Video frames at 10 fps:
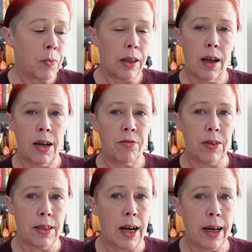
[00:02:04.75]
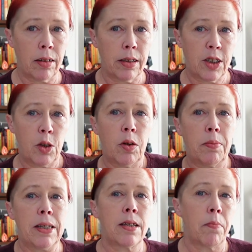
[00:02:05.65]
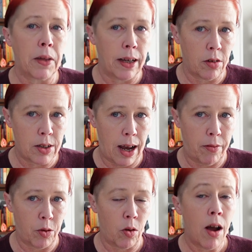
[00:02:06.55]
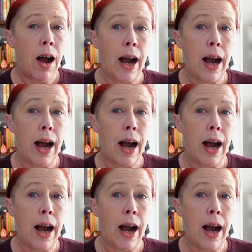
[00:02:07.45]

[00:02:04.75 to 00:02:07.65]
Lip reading: life entirely, she would have been something else after.